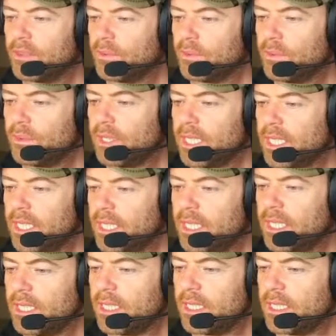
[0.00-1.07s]
we
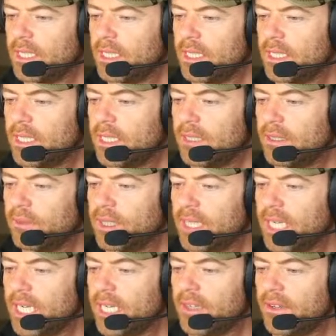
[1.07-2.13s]

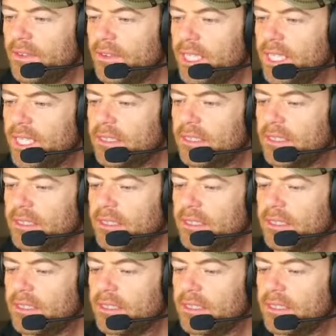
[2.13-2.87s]
click on these.